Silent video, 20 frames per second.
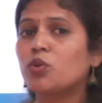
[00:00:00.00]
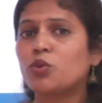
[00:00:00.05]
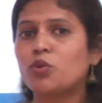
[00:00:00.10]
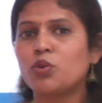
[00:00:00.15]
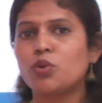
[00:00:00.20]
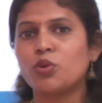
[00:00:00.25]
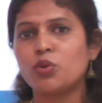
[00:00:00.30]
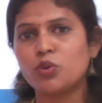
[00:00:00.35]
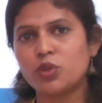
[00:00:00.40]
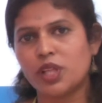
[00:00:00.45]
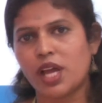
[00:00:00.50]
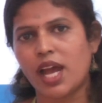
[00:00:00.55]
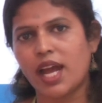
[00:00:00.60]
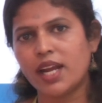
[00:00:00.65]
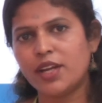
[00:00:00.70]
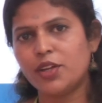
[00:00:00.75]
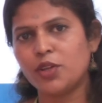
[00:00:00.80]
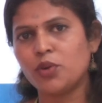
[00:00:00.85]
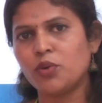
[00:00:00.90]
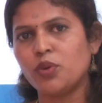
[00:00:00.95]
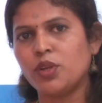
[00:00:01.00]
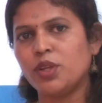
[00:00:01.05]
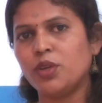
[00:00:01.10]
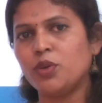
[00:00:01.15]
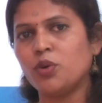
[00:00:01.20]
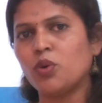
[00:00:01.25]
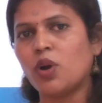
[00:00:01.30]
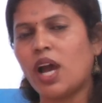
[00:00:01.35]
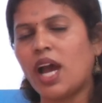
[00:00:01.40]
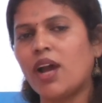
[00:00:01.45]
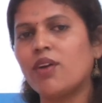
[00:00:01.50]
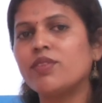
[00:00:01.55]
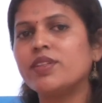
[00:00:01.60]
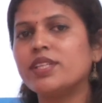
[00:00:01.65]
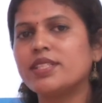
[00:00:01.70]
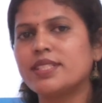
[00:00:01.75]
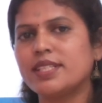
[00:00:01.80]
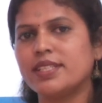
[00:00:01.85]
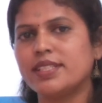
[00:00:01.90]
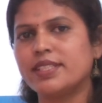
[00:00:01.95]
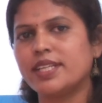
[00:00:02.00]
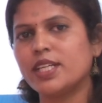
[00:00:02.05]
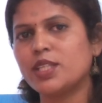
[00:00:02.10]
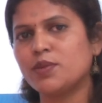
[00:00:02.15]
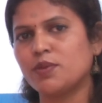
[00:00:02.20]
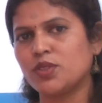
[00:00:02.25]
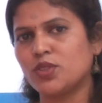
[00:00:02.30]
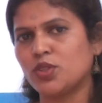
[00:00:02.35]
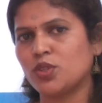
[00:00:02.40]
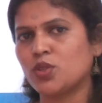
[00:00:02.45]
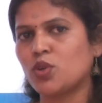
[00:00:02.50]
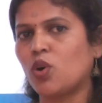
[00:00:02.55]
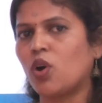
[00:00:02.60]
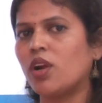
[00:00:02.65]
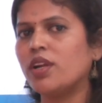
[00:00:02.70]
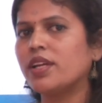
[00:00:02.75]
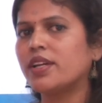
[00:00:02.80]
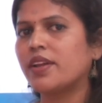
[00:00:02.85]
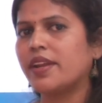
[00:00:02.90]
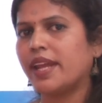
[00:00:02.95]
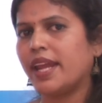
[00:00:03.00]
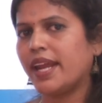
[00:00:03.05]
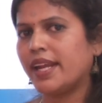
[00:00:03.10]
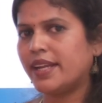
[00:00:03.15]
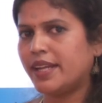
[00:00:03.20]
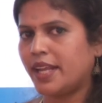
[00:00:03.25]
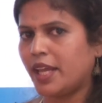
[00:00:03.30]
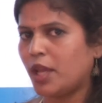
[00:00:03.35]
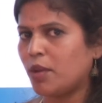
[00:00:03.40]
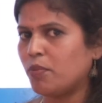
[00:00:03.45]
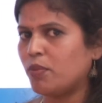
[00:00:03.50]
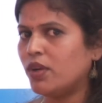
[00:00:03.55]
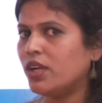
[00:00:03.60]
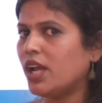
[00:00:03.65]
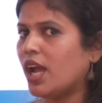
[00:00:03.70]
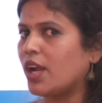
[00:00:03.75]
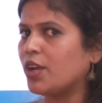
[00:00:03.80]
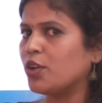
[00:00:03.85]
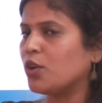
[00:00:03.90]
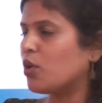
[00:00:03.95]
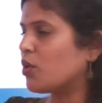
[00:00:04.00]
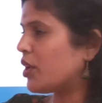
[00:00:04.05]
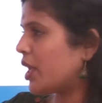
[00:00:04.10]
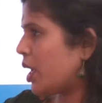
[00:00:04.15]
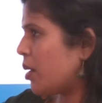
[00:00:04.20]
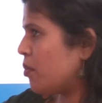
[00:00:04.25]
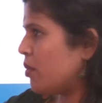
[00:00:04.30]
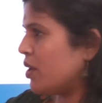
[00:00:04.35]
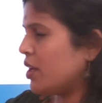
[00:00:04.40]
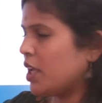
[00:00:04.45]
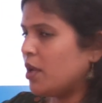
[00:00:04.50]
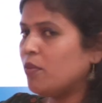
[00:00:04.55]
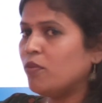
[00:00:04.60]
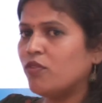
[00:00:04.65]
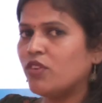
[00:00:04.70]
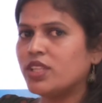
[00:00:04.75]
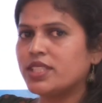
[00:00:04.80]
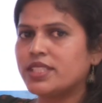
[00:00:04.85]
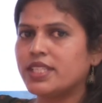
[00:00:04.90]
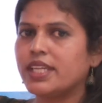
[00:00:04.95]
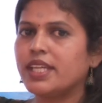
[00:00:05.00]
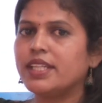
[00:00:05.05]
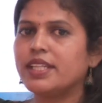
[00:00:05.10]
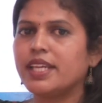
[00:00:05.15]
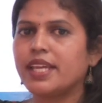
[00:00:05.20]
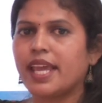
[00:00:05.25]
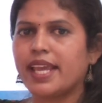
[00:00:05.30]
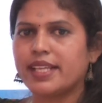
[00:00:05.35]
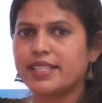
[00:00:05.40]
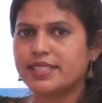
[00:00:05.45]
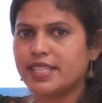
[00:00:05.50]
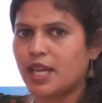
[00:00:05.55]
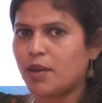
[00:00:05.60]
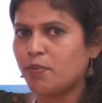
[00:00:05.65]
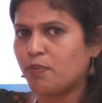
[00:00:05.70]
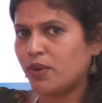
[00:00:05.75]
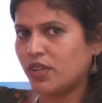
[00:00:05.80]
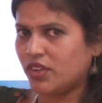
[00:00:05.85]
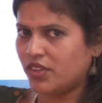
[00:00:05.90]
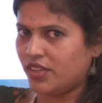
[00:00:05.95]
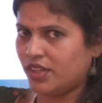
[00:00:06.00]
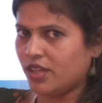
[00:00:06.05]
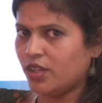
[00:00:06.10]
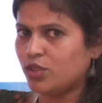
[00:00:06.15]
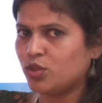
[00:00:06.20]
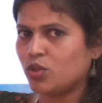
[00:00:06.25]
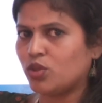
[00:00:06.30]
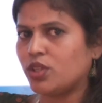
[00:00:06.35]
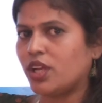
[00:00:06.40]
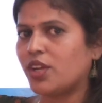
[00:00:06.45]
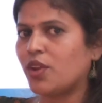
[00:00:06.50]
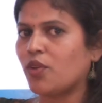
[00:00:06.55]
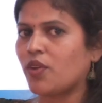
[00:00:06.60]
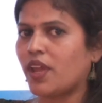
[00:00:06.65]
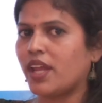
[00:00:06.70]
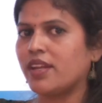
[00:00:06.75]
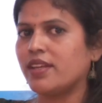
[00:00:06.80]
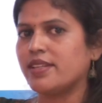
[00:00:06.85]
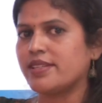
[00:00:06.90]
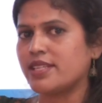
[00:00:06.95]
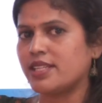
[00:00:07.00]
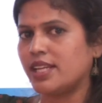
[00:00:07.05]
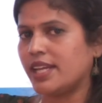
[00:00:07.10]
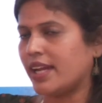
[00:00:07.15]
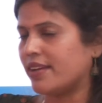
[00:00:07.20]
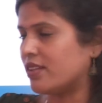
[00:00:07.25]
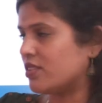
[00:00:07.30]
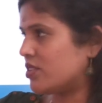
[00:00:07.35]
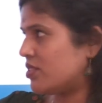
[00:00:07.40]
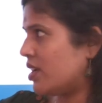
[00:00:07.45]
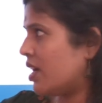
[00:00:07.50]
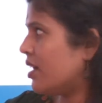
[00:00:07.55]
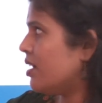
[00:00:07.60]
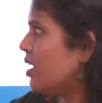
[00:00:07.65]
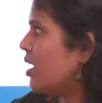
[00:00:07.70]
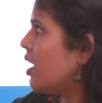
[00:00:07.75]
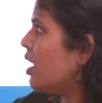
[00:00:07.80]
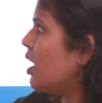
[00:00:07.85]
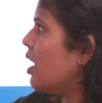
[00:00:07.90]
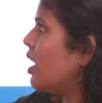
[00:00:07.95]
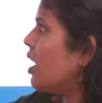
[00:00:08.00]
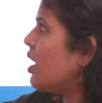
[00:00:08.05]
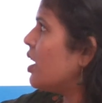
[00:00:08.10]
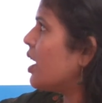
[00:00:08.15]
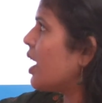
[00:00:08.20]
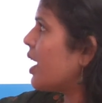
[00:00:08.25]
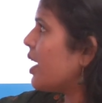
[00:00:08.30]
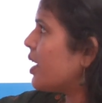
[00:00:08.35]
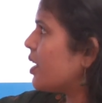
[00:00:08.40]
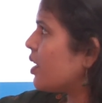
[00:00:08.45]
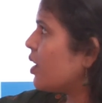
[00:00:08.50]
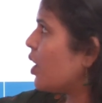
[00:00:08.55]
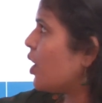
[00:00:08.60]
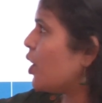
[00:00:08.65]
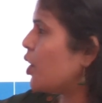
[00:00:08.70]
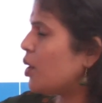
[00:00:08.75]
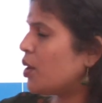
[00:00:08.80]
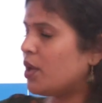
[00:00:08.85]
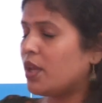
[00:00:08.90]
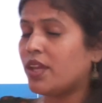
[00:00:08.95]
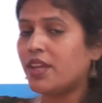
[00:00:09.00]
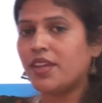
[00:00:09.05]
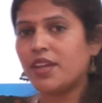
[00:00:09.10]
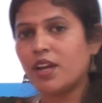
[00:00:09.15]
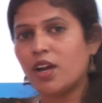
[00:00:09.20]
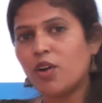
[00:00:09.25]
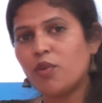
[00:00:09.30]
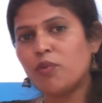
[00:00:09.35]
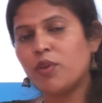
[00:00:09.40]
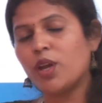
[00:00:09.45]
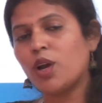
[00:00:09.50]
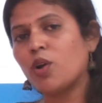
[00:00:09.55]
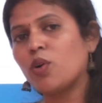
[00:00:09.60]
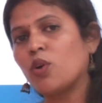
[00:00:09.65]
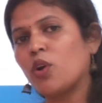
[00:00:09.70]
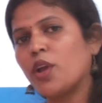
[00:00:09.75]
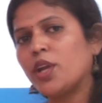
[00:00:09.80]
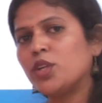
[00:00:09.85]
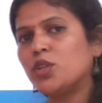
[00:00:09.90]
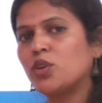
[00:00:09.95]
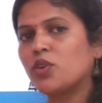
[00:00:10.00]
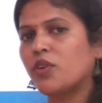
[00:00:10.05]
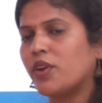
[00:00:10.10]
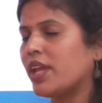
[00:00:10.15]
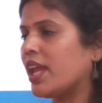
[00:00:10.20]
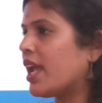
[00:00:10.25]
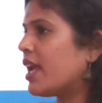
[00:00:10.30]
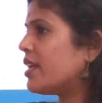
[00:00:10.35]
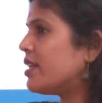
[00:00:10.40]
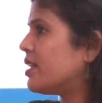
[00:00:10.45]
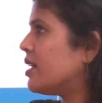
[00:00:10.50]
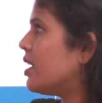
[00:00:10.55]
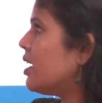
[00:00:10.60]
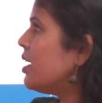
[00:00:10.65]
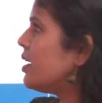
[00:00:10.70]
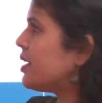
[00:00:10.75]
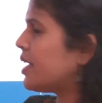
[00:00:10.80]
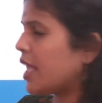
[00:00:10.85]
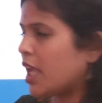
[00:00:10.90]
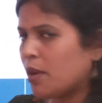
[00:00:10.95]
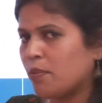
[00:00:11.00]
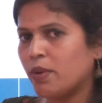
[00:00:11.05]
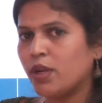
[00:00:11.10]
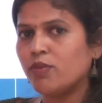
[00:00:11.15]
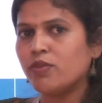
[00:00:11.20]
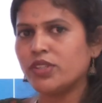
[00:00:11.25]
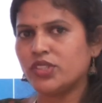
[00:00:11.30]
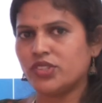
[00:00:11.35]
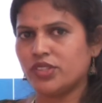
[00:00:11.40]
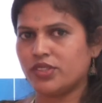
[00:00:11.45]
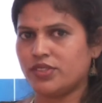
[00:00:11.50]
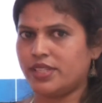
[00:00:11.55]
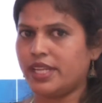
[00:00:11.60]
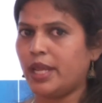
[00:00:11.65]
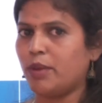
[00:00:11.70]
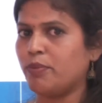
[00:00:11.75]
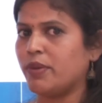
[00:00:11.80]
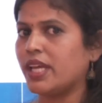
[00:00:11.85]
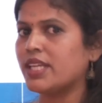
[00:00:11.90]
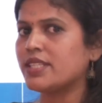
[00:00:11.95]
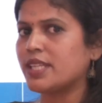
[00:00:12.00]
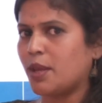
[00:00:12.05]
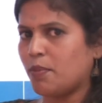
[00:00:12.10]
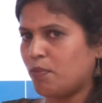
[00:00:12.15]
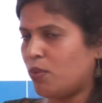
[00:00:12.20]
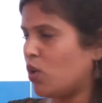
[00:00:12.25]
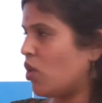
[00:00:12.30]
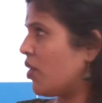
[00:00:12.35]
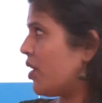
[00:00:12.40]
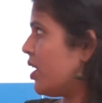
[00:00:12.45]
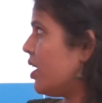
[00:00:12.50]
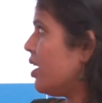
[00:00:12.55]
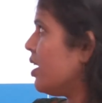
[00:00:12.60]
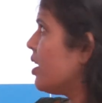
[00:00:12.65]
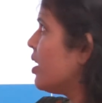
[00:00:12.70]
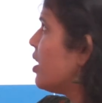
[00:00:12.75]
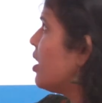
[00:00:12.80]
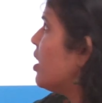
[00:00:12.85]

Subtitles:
To do that, you have the syntax which is called create table and your table name. We'll see the example here so that you can easily understand. Like here we are going to create a table which is named as employee.